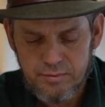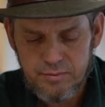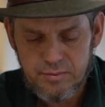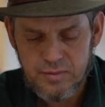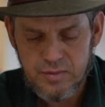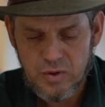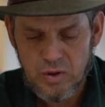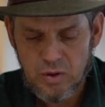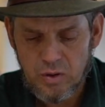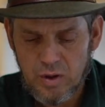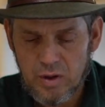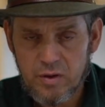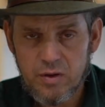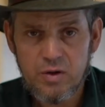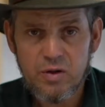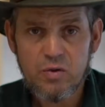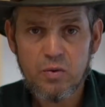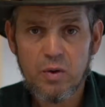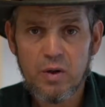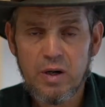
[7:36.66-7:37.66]

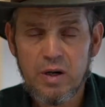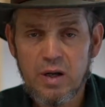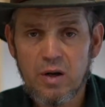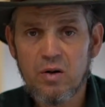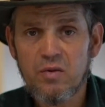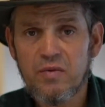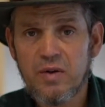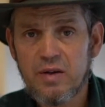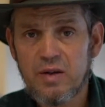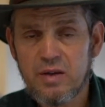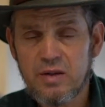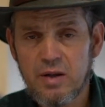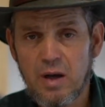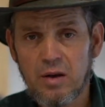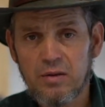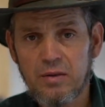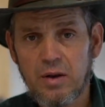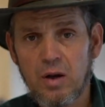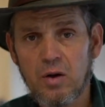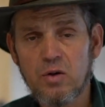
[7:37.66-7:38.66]
$120,000 to
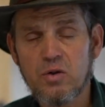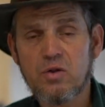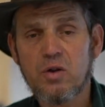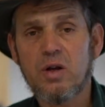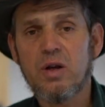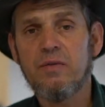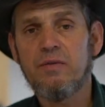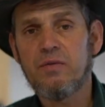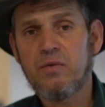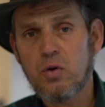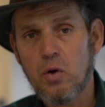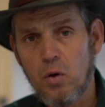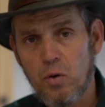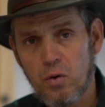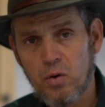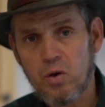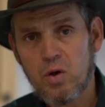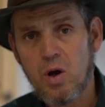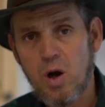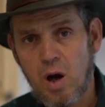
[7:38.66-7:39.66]
$150,000 of
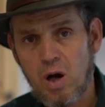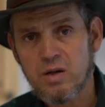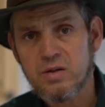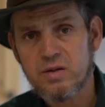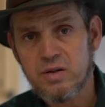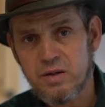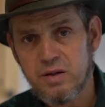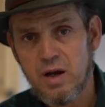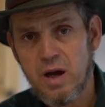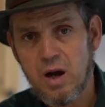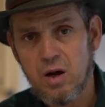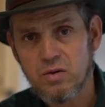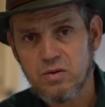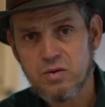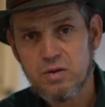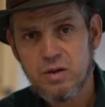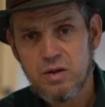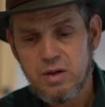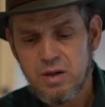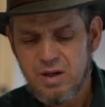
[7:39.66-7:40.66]
total cost in the
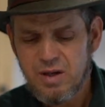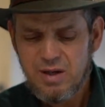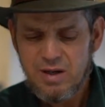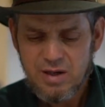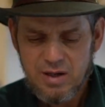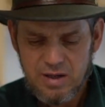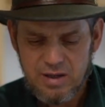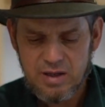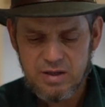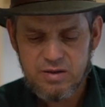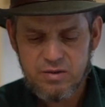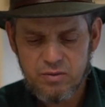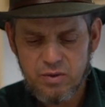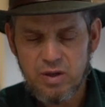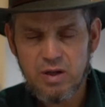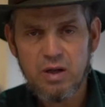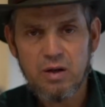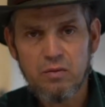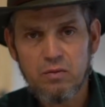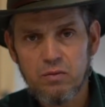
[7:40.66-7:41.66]
house. And that's
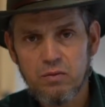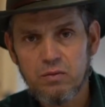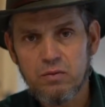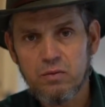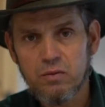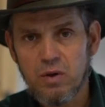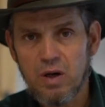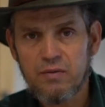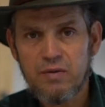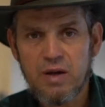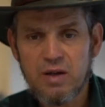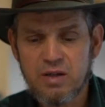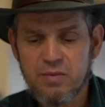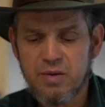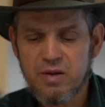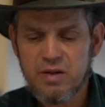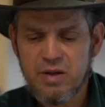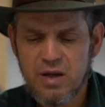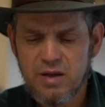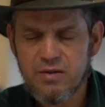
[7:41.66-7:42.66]
really a rough
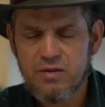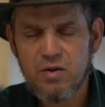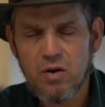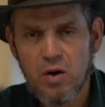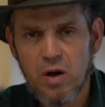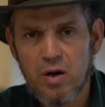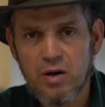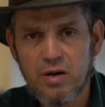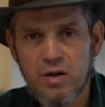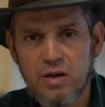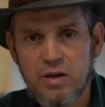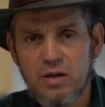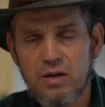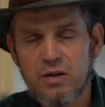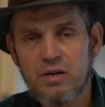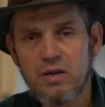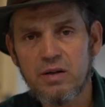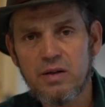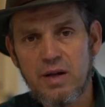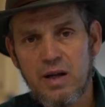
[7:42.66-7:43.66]
estimate. It's so hard
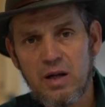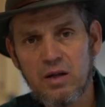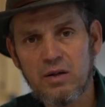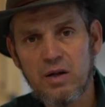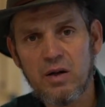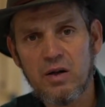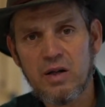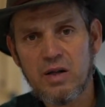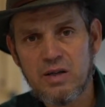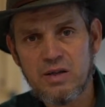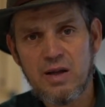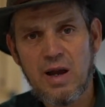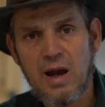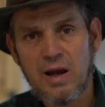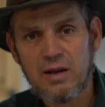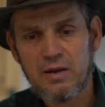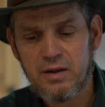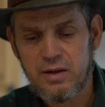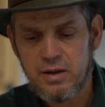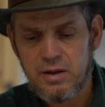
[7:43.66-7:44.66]
to nail down
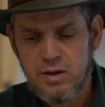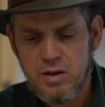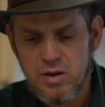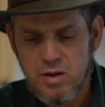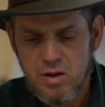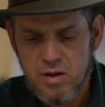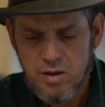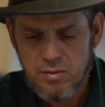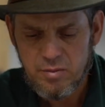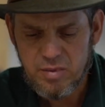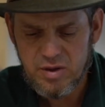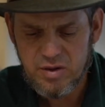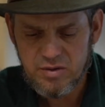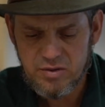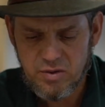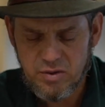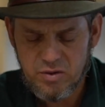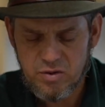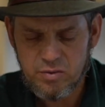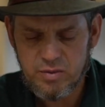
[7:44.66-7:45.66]
exactly because
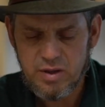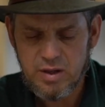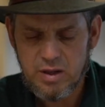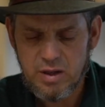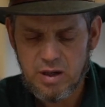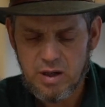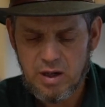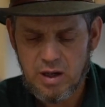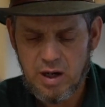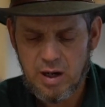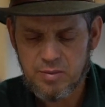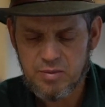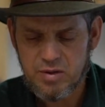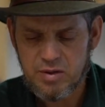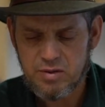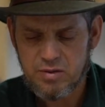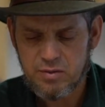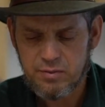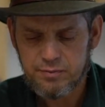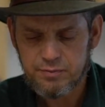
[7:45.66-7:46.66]
there's so many
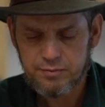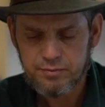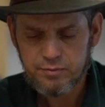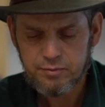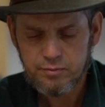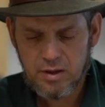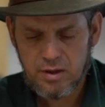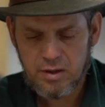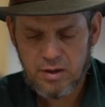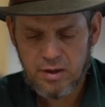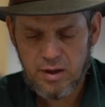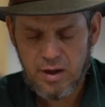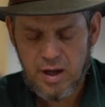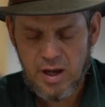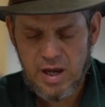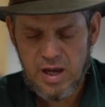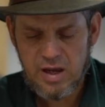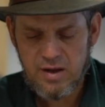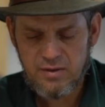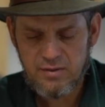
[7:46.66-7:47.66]
options.
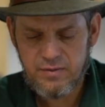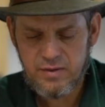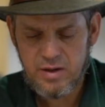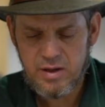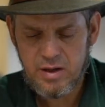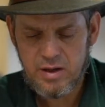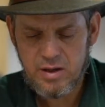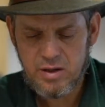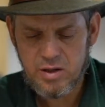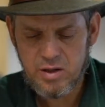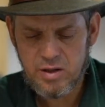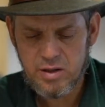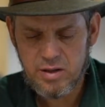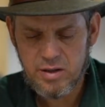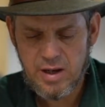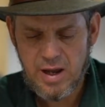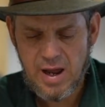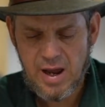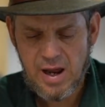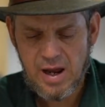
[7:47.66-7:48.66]
AV
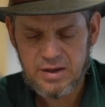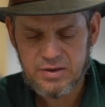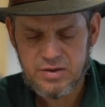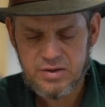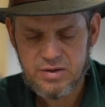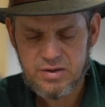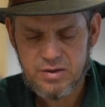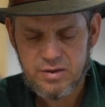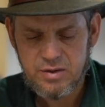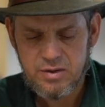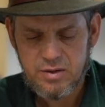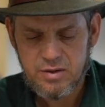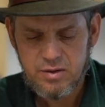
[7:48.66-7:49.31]
Good asks,